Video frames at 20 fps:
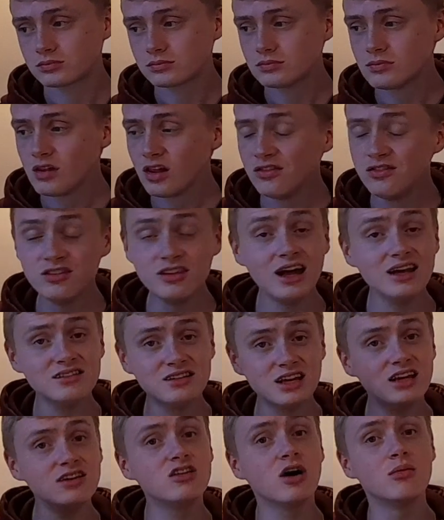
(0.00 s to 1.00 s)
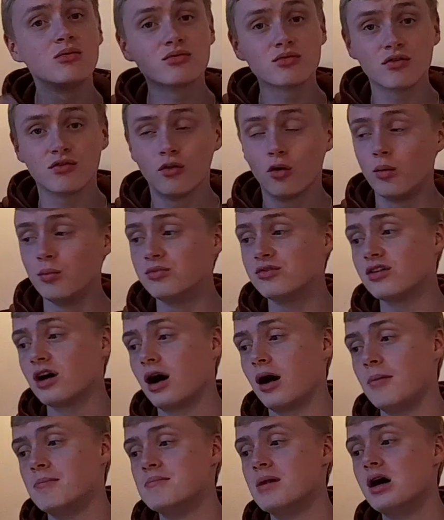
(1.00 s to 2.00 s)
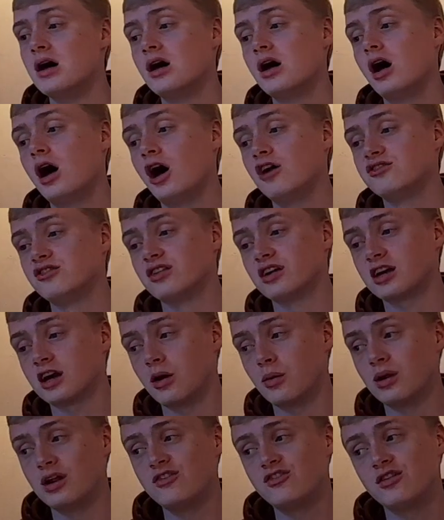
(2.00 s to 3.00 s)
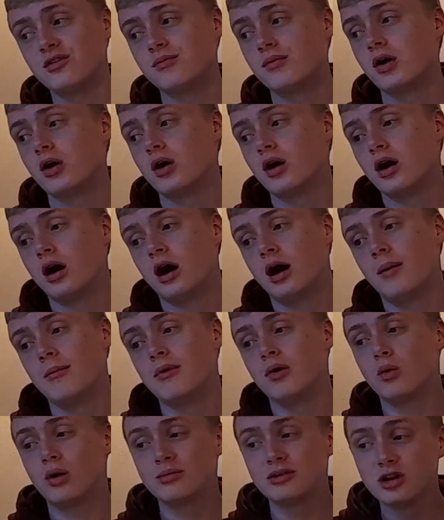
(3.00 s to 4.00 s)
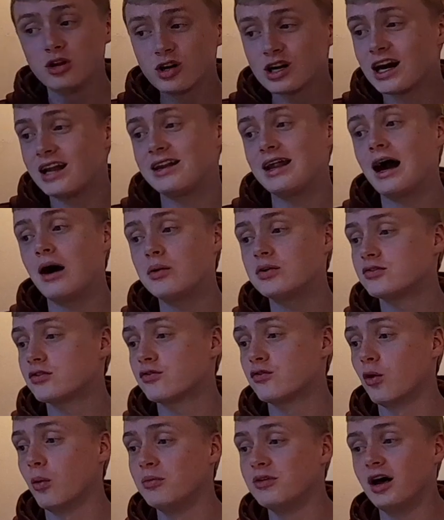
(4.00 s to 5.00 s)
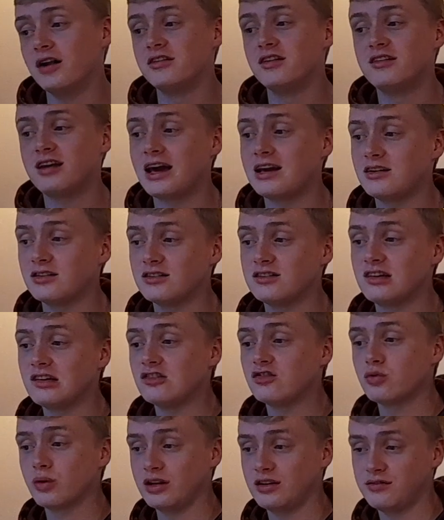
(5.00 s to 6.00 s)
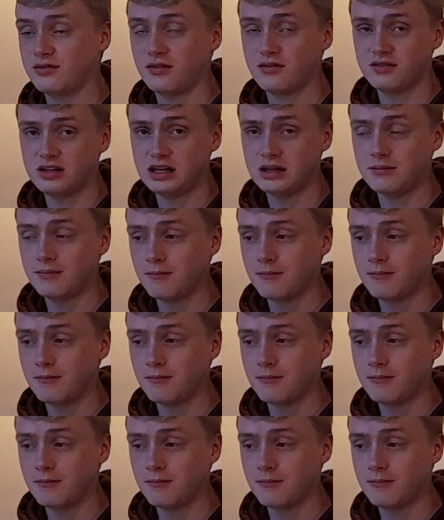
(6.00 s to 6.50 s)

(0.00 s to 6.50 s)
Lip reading: So that's it in terms of reforms under the coalition. What I'm going to look at now is reforms undertaken since 2015.